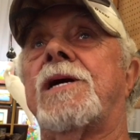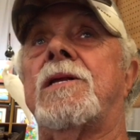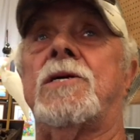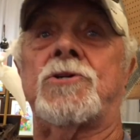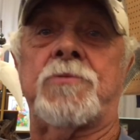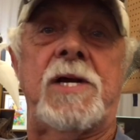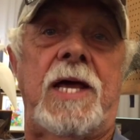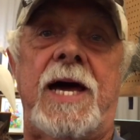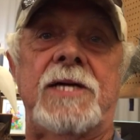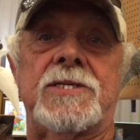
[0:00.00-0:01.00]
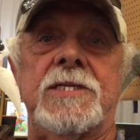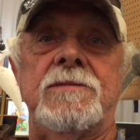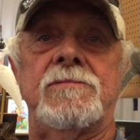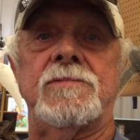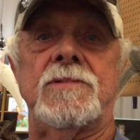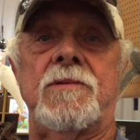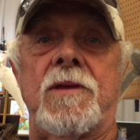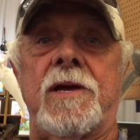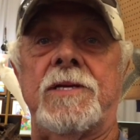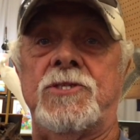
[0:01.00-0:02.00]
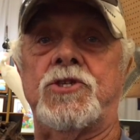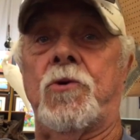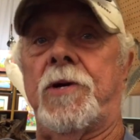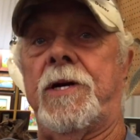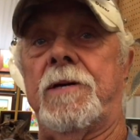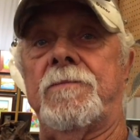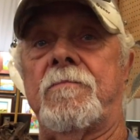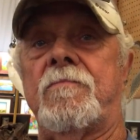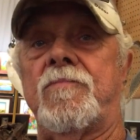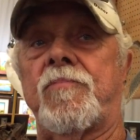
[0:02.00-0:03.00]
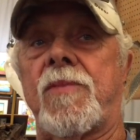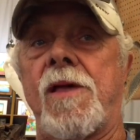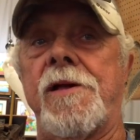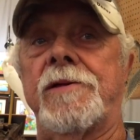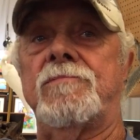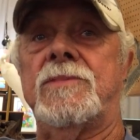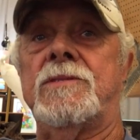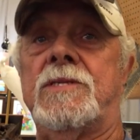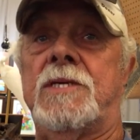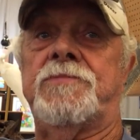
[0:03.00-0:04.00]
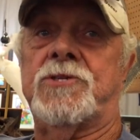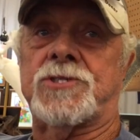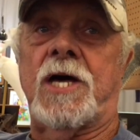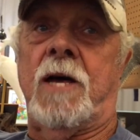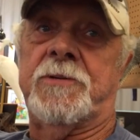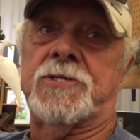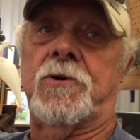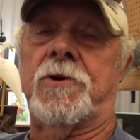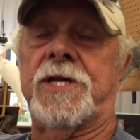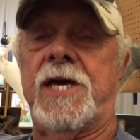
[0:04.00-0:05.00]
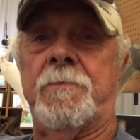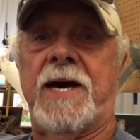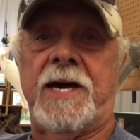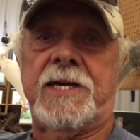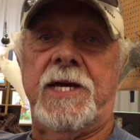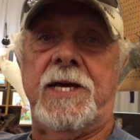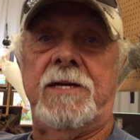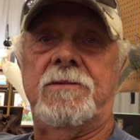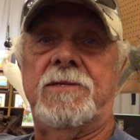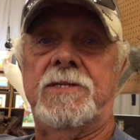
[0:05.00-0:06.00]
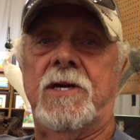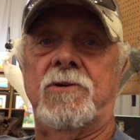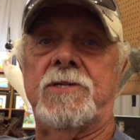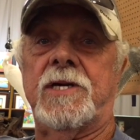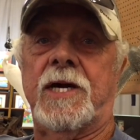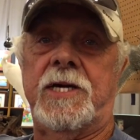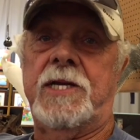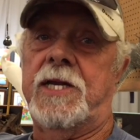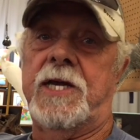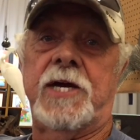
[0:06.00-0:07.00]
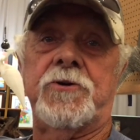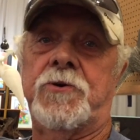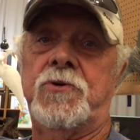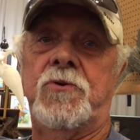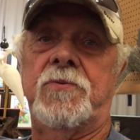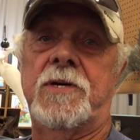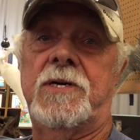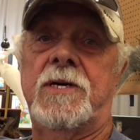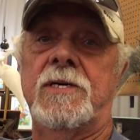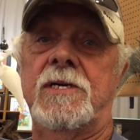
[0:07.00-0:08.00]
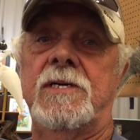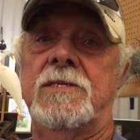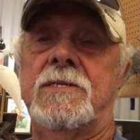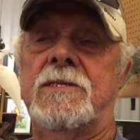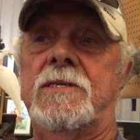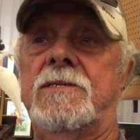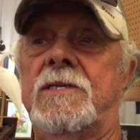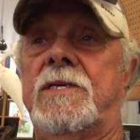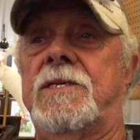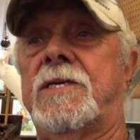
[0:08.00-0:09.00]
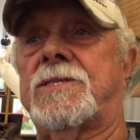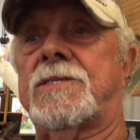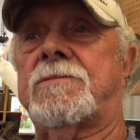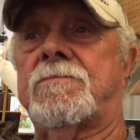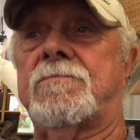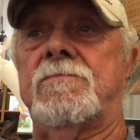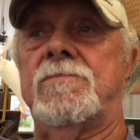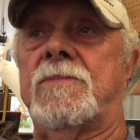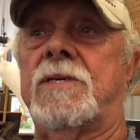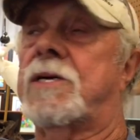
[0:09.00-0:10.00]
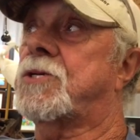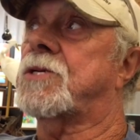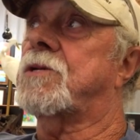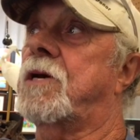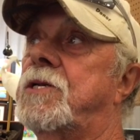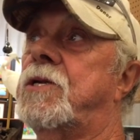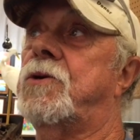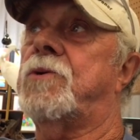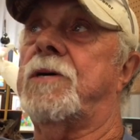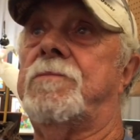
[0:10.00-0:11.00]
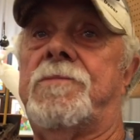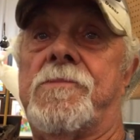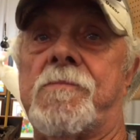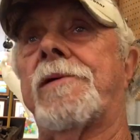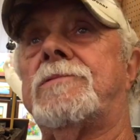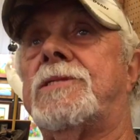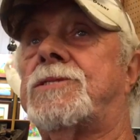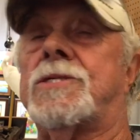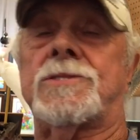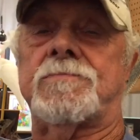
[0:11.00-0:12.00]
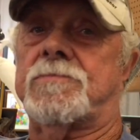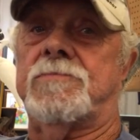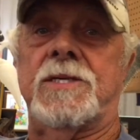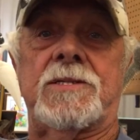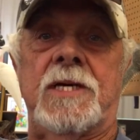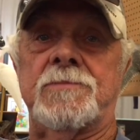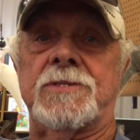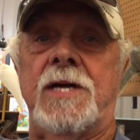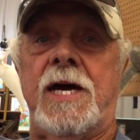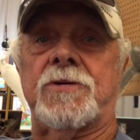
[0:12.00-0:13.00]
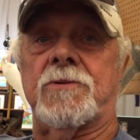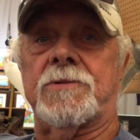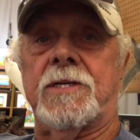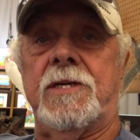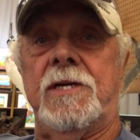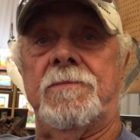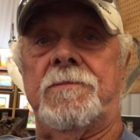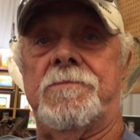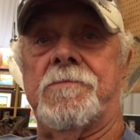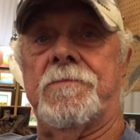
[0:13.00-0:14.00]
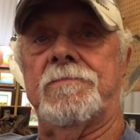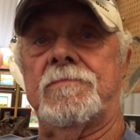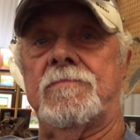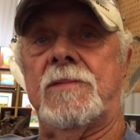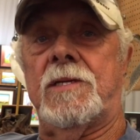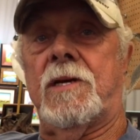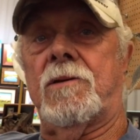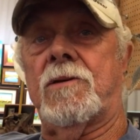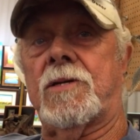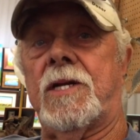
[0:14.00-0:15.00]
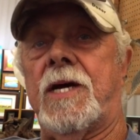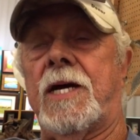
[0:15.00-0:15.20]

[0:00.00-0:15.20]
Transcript: Well, it's relaxing. I enjoy it. If you stop, it's hard to get back in it. You know, you got to get in that groove. And I just like to do it. It comes natural to you. You know, looking at